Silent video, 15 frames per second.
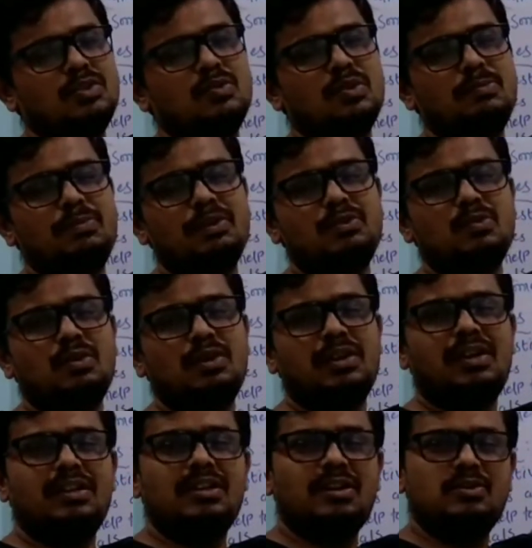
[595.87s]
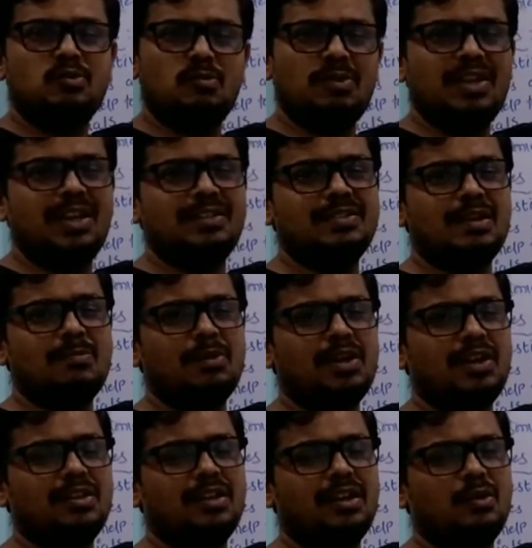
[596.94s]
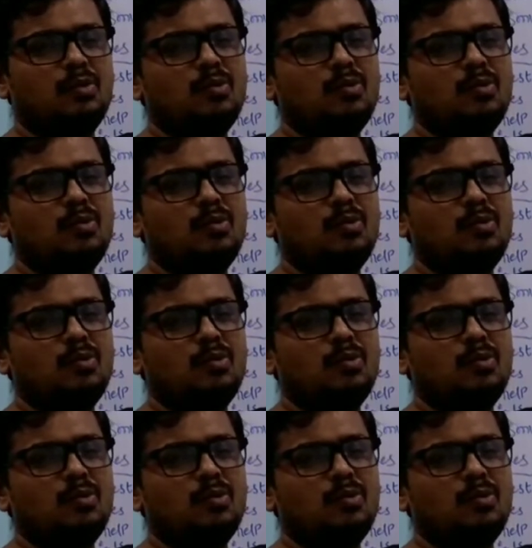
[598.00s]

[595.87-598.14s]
Simple sugar, in that so many examples are there: